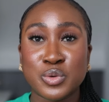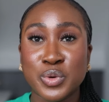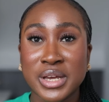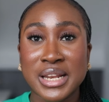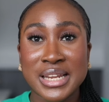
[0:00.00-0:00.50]

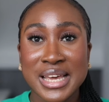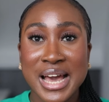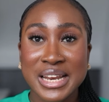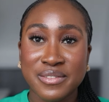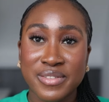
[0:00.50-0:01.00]
quickly
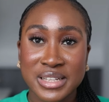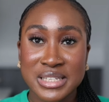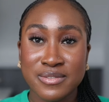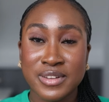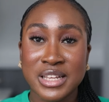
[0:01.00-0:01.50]
and
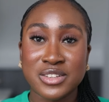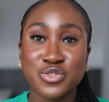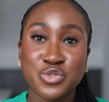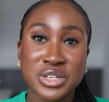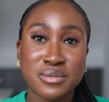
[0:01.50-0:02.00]
effectively
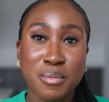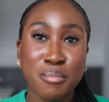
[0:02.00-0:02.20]
treat